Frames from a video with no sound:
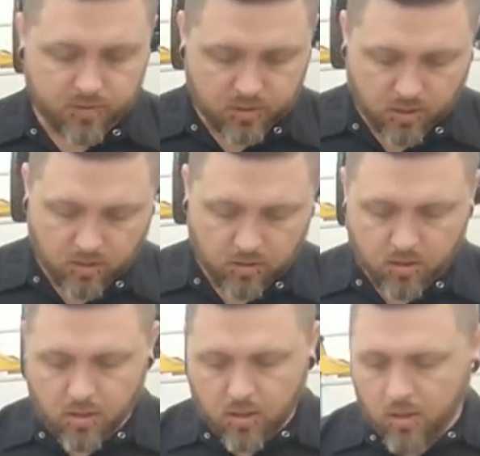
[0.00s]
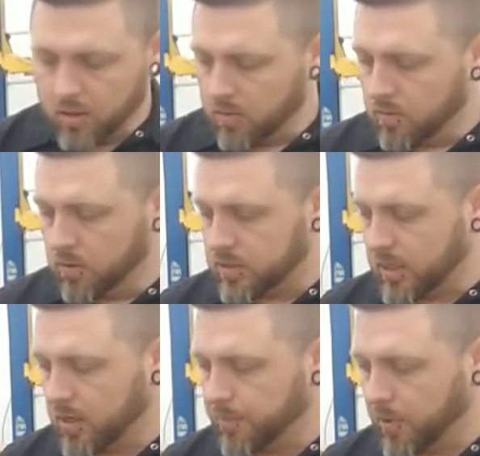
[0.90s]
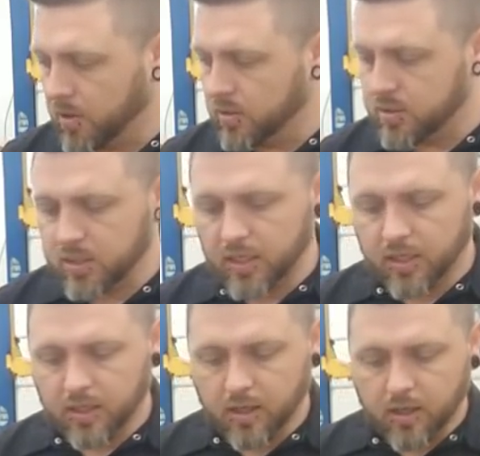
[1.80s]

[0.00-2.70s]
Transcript: So. We'll tear it apart and see.